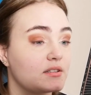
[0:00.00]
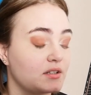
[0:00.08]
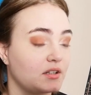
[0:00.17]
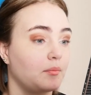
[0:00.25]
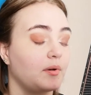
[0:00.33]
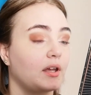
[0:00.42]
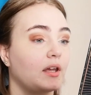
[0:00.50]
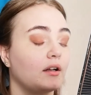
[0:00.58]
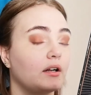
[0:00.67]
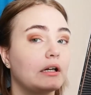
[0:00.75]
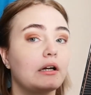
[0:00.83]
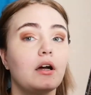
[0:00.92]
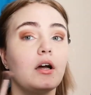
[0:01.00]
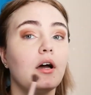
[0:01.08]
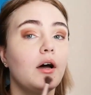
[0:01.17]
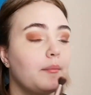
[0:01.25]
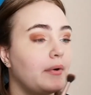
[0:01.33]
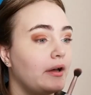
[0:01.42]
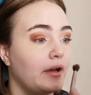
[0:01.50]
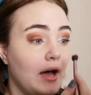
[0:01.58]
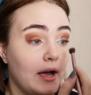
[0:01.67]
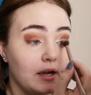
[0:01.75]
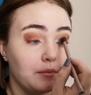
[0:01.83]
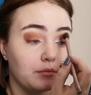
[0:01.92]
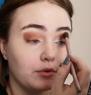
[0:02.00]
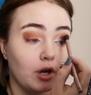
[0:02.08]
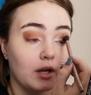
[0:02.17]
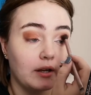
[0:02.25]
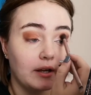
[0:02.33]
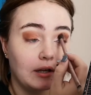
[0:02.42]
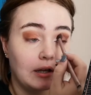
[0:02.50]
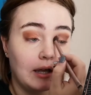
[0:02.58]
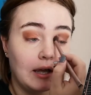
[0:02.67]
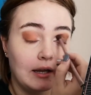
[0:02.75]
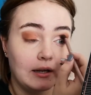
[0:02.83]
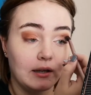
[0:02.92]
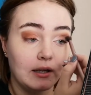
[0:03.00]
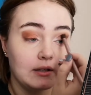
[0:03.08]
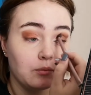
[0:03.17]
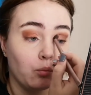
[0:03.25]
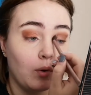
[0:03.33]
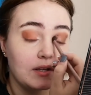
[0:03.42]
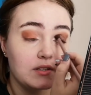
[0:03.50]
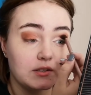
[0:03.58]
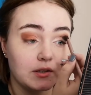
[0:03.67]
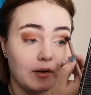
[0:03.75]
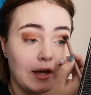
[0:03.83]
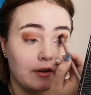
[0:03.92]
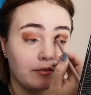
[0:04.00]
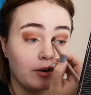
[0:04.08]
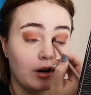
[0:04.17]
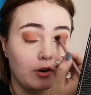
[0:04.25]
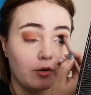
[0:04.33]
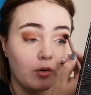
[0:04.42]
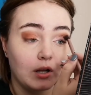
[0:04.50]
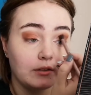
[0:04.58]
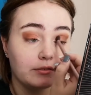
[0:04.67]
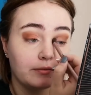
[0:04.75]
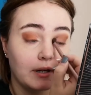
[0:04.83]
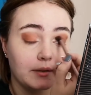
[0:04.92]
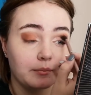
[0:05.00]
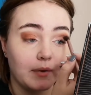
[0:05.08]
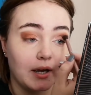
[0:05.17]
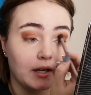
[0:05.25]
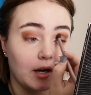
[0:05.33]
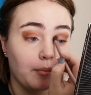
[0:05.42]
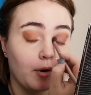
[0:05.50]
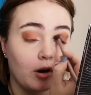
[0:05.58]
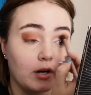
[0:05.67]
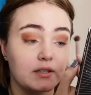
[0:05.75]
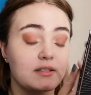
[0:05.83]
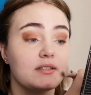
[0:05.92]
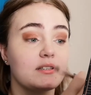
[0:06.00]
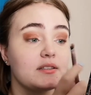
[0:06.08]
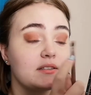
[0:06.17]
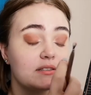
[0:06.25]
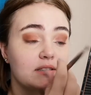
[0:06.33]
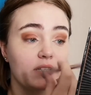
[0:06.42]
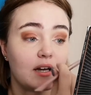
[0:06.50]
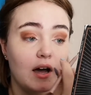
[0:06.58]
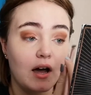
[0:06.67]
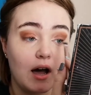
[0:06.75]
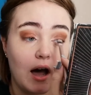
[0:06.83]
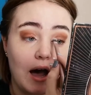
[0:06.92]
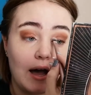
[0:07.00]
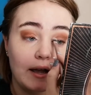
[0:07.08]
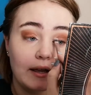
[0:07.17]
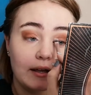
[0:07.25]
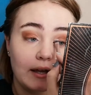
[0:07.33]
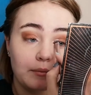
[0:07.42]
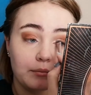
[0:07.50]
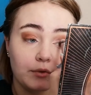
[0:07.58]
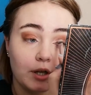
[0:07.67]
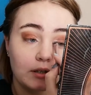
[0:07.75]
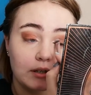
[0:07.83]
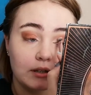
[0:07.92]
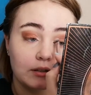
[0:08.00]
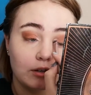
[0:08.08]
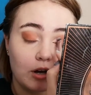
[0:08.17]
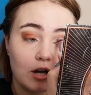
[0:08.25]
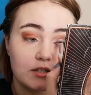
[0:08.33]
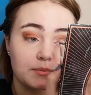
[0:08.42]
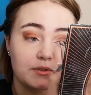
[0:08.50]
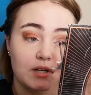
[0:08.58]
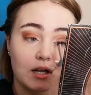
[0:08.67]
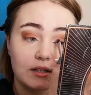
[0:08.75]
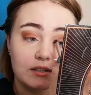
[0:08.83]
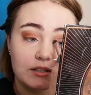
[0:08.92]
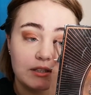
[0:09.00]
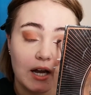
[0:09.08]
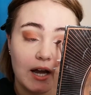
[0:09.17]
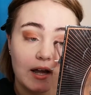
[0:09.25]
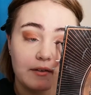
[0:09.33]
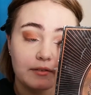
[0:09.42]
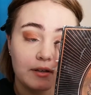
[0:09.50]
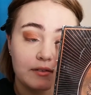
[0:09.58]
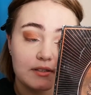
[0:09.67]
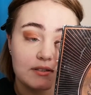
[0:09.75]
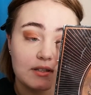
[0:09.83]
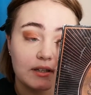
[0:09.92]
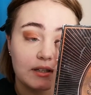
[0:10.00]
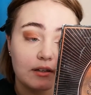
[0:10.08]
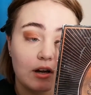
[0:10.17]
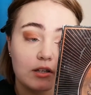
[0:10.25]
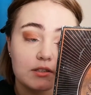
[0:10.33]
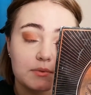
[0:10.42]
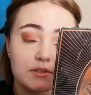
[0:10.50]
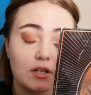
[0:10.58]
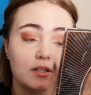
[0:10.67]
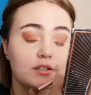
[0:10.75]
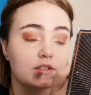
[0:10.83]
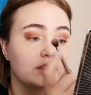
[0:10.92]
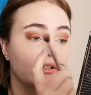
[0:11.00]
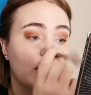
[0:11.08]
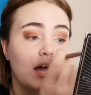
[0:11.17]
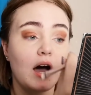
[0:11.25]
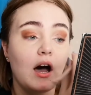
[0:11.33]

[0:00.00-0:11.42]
this in the beginning, but I am not whatsoever a qualified makeup artist. I am not in cosmetology. I have never studied cosmetology.